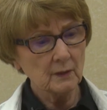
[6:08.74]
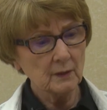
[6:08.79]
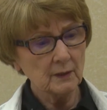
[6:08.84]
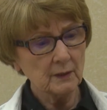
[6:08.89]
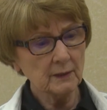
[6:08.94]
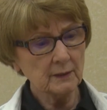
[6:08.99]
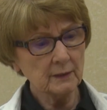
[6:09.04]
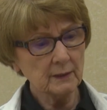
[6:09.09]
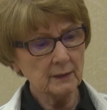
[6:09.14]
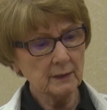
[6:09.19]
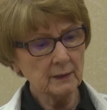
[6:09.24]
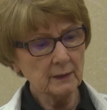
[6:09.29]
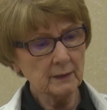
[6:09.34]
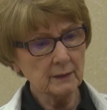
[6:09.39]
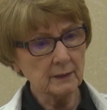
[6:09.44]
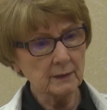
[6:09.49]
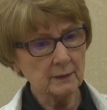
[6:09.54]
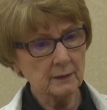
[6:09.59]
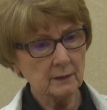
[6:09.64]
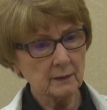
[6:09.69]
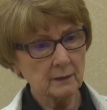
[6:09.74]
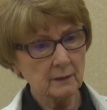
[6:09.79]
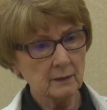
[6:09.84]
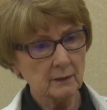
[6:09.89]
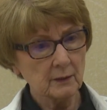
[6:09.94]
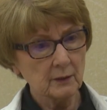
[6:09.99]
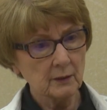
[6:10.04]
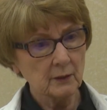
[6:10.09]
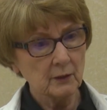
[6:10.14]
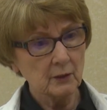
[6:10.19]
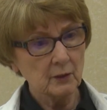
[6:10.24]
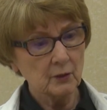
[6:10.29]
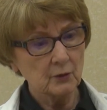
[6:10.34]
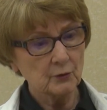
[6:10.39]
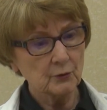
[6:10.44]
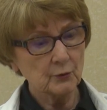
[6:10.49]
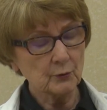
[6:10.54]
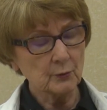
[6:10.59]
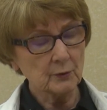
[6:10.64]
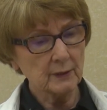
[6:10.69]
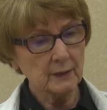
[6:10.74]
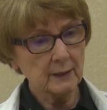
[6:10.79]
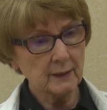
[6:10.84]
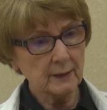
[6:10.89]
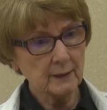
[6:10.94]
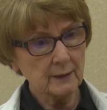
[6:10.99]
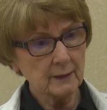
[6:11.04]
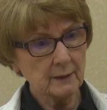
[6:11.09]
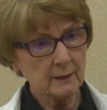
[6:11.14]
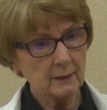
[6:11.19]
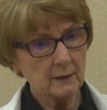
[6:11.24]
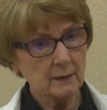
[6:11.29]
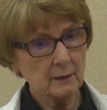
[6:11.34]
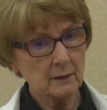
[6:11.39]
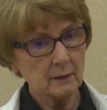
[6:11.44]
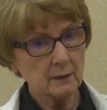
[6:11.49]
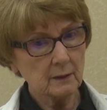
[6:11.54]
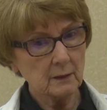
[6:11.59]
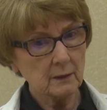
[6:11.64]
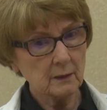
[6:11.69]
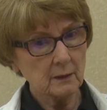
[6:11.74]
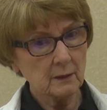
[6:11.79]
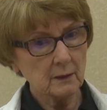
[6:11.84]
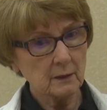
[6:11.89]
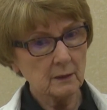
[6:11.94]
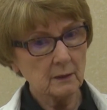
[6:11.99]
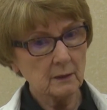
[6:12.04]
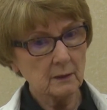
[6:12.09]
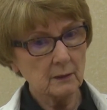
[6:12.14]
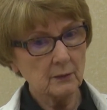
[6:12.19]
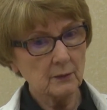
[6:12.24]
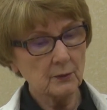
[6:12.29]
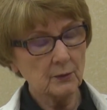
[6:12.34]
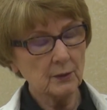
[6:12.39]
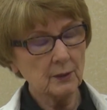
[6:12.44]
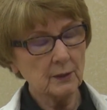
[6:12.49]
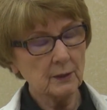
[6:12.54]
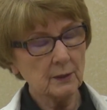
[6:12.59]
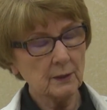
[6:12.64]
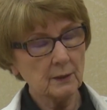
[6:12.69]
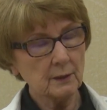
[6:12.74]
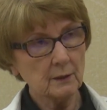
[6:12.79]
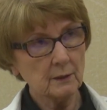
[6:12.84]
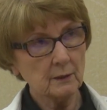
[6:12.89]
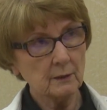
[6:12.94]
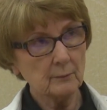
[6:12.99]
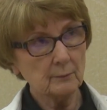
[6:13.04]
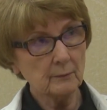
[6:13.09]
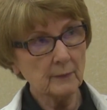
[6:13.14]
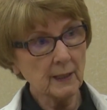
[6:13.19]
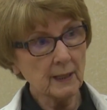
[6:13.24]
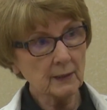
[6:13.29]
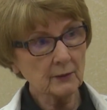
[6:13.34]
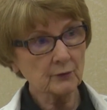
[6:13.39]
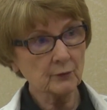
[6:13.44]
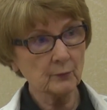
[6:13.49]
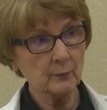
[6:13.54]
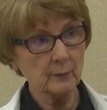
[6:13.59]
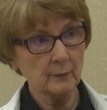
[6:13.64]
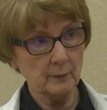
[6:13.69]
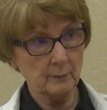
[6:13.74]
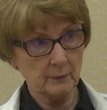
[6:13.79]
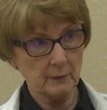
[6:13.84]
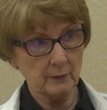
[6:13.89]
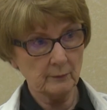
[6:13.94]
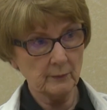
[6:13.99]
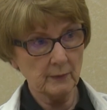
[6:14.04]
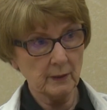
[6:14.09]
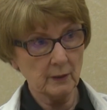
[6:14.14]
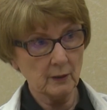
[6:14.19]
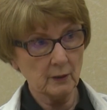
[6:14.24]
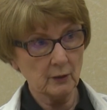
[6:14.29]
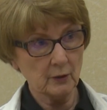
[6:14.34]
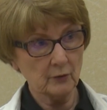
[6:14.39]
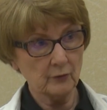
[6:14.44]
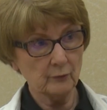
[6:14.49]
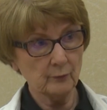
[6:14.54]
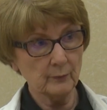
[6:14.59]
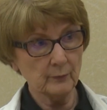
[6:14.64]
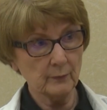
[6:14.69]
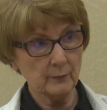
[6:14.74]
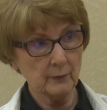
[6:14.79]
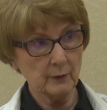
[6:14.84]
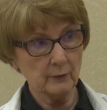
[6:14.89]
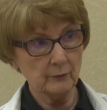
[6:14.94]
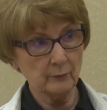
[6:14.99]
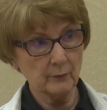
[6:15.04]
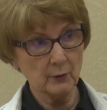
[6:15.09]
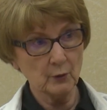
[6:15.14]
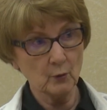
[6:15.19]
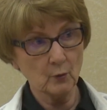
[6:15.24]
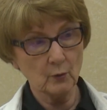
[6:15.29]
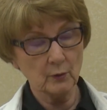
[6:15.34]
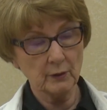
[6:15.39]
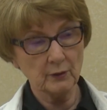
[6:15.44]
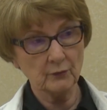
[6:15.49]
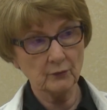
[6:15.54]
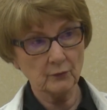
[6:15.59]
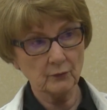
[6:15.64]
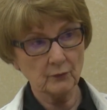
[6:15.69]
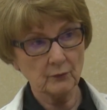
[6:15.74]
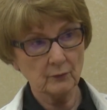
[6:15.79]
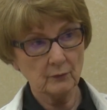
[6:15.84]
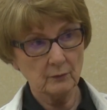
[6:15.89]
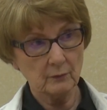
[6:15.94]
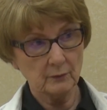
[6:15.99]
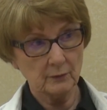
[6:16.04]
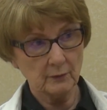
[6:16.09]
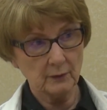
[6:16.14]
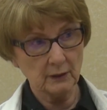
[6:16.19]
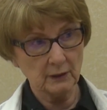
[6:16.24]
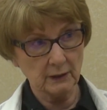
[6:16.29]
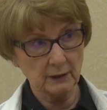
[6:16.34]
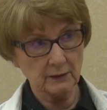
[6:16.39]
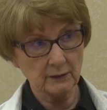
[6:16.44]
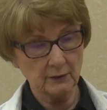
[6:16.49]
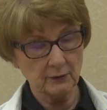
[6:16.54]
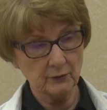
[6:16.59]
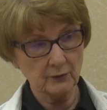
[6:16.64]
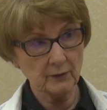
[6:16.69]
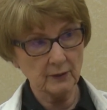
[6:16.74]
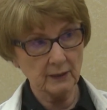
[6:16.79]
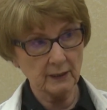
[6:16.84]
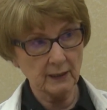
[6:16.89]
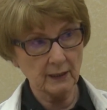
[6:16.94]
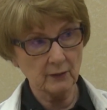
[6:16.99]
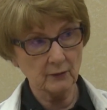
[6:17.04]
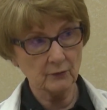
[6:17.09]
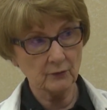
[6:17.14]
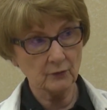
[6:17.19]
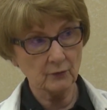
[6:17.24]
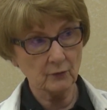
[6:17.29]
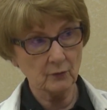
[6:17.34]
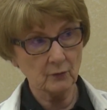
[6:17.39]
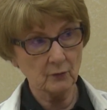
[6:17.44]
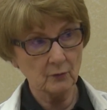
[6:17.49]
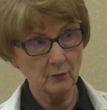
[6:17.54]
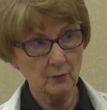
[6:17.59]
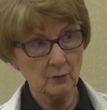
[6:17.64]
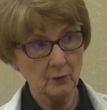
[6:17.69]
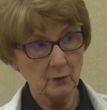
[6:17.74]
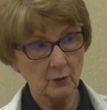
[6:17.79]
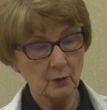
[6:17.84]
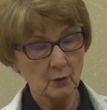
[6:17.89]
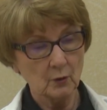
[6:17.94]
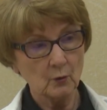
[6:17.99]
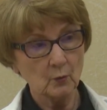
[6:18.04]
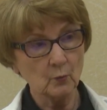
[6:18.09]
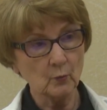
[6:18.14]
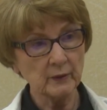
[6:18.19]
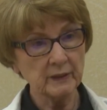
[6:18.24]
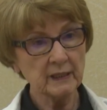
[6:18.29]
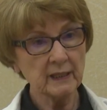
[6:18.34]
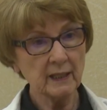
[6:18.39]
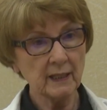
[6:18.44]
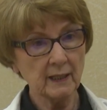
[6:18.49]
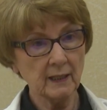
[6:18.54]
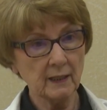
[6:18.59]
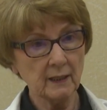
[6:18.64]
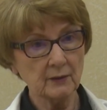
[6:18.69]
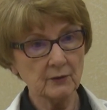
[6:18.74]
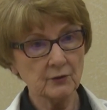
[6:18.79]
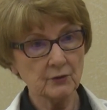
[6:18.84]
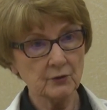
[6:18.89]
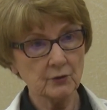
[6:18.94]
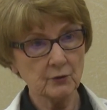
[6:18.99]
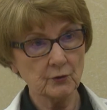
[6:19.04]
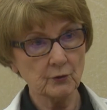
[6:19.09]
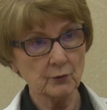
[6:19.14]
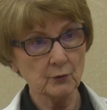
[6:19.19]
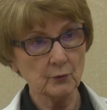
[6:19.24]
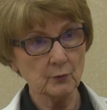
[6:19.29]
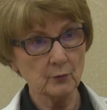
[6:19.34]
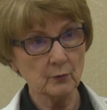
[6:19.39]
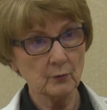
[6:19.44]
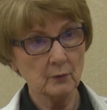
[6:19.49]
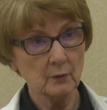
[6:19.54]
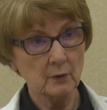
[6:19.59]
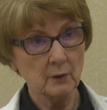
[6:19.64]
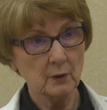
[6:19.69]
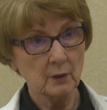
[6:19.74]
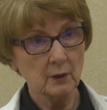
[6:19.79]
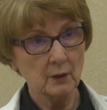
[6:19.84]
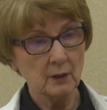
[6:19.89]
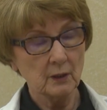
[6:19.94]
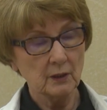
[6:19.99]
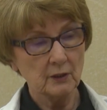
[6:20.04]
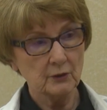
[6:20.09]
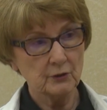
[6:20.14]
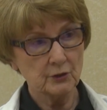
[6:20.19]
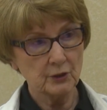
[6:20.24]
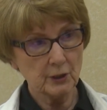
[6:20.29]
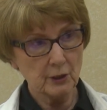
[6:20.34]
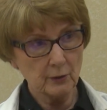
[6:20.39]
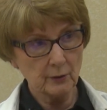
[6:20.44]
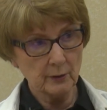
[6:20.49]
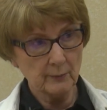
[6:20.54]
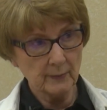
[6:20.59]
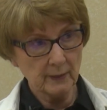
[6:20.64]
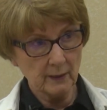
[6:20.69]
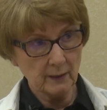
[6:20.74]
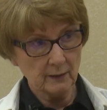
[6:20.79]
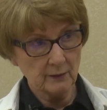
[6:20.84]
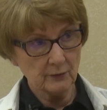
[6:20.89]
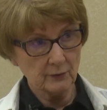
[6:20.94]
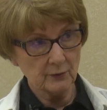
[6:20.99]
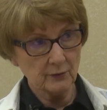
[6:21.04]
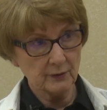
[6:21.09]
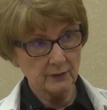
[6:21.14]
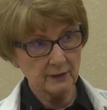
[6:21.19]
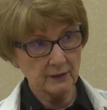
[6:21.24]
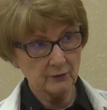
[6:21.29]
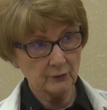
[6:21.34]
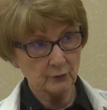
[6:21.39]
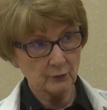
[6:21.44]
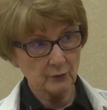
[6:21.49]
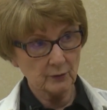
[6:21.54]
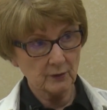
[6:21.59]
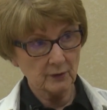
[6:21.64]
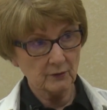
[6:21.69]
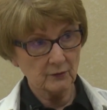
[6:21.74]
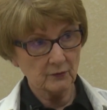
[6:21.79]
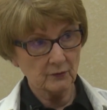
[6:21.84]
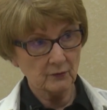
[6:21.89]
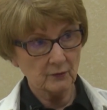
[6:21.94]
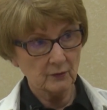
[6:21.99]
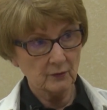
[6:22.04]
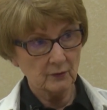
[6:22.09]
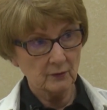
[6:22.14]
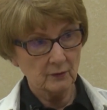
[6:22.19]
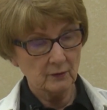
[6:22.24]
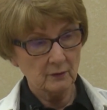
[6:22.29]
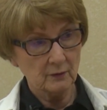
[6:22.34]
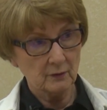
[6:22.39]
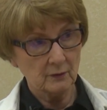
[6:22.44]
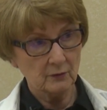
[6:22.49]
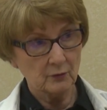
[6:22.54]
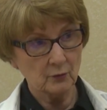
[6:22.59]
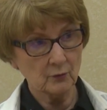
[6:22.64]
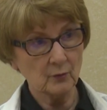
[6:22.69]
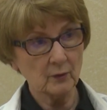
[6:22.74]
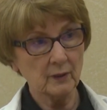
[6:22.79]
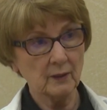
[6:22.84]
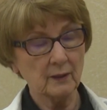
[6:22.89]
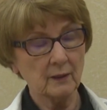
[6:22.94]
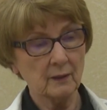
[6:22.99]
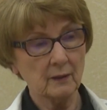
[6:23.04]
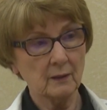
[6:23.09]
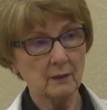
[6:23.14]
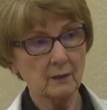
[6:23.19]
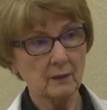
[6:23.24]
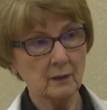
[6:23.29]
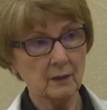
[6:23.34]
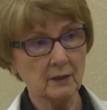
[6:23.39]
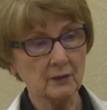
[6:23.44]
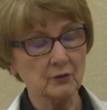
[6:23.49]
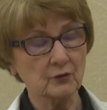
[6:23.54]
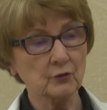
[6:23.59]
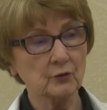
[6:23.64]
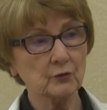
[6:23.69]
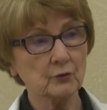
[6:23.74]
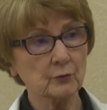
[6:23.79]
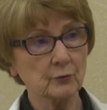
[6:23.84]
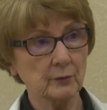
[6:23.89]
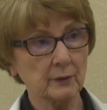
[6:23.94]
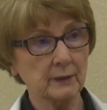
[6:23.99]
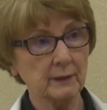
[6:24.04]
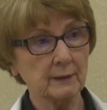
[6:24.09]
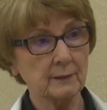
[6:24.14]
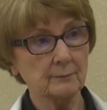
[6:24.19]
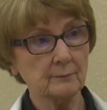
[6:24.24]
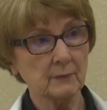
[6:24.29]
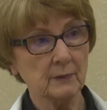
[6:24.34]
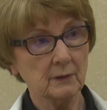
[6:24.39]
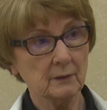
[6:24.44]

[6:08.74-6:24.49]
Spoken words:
in the end, to get the maximum amount of minorities elected to the council, we had to gerrymander the districts to an extreme.